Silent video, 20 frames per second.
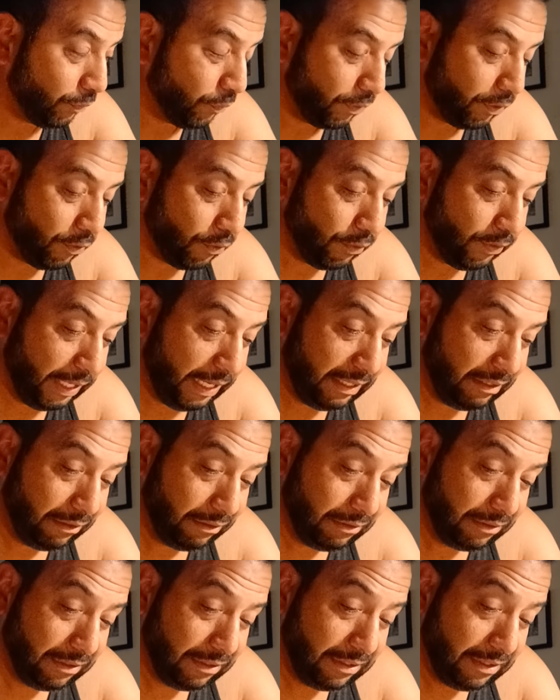recruiting.
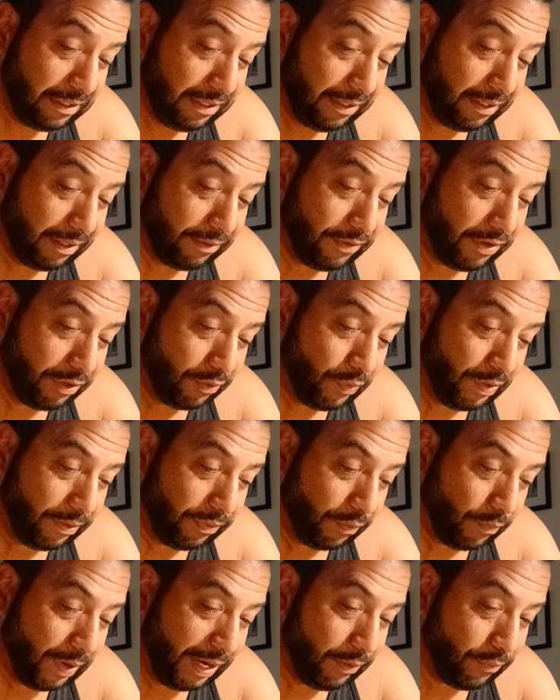They've done well in the
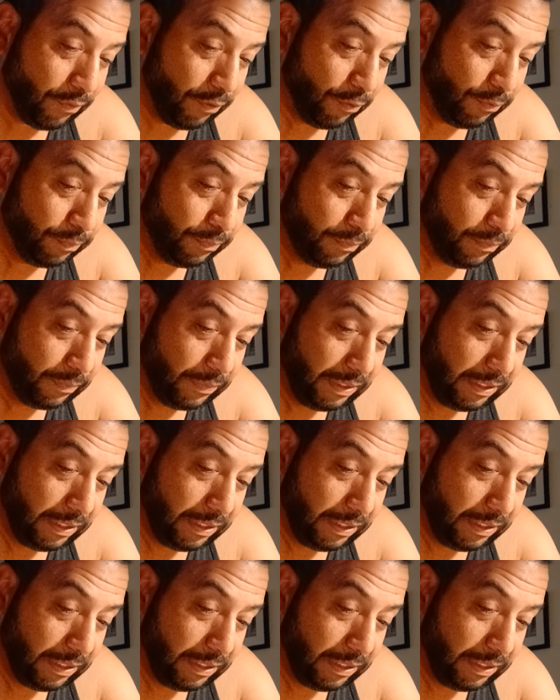weight room,